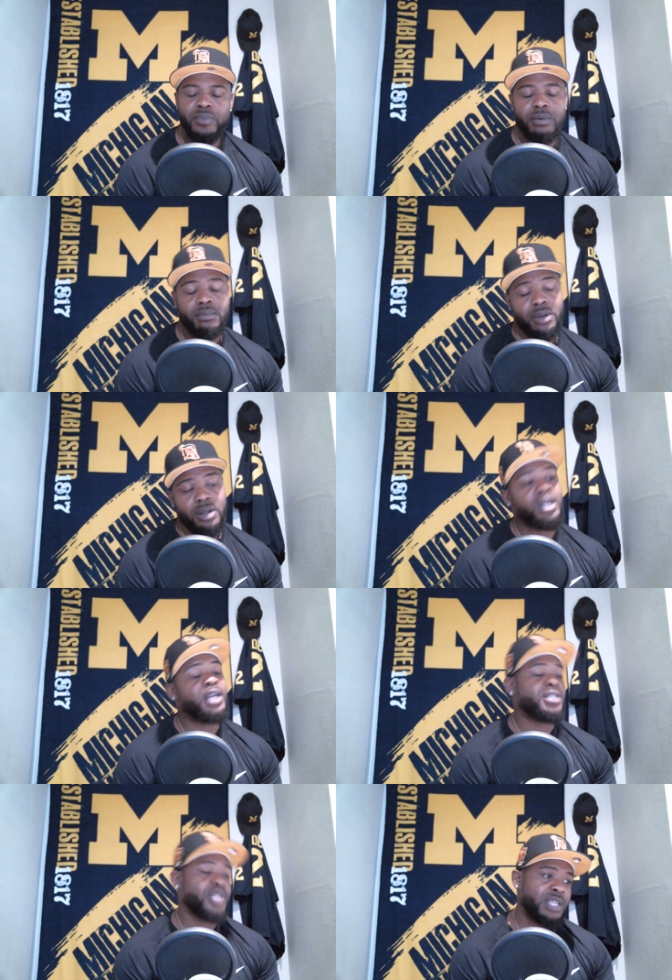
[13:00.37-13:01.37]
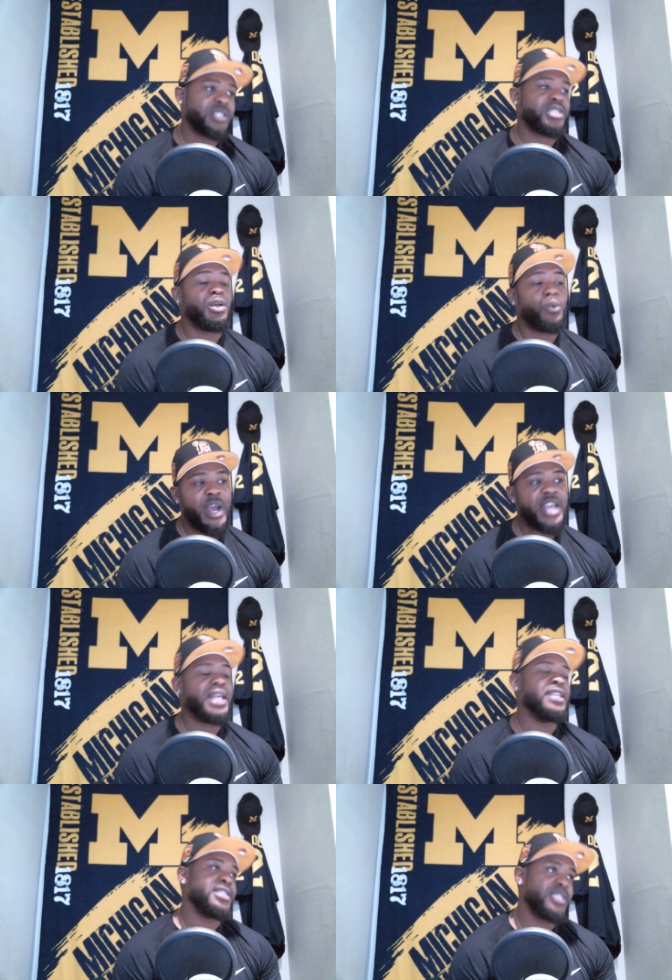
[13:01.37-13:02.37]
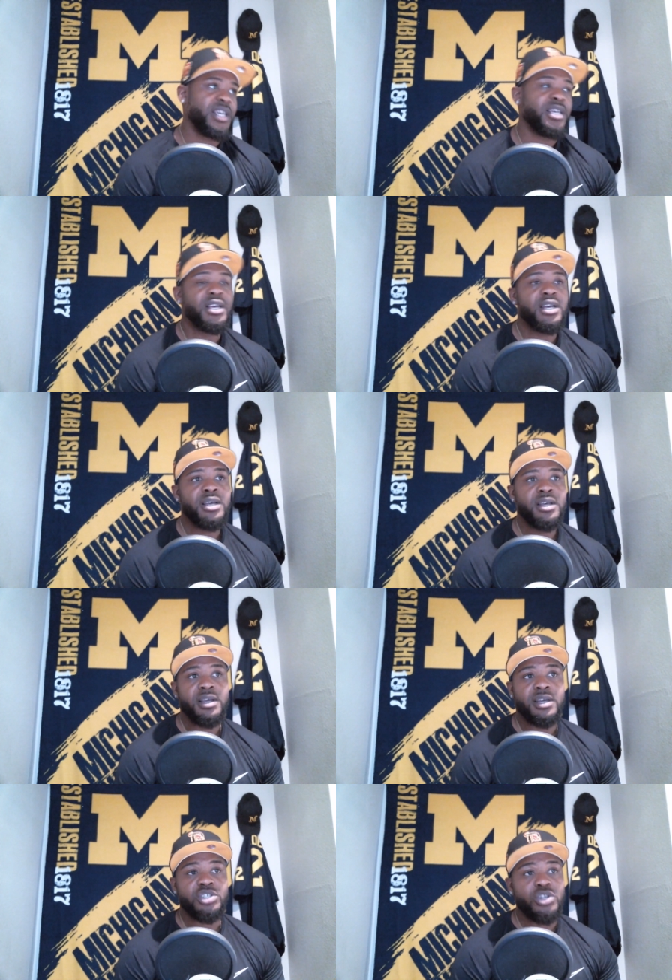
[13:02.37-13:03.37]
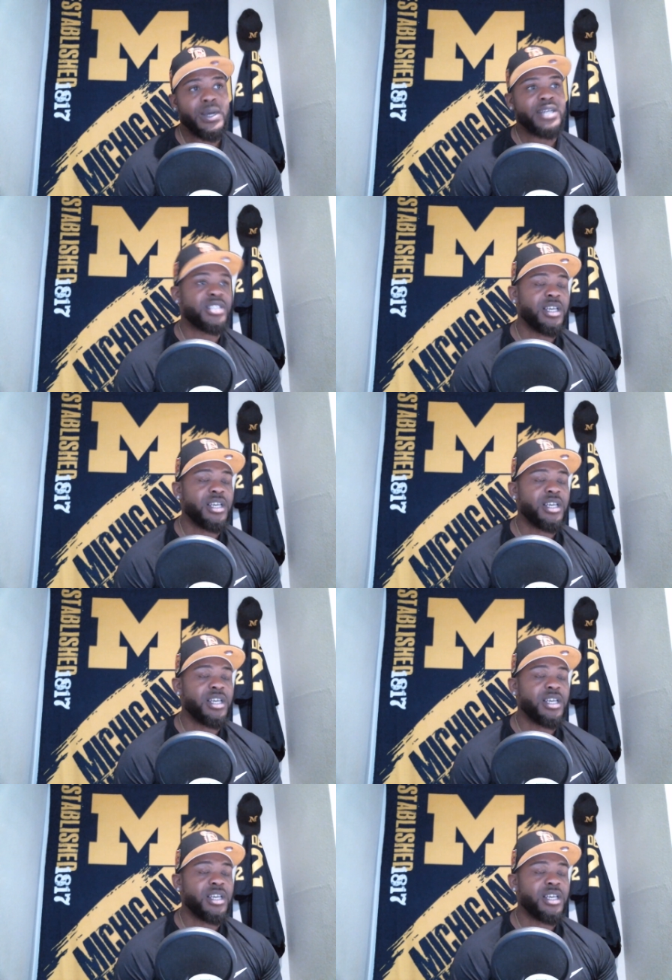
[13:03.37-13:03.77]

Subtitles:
Well, let's wait and see, because USC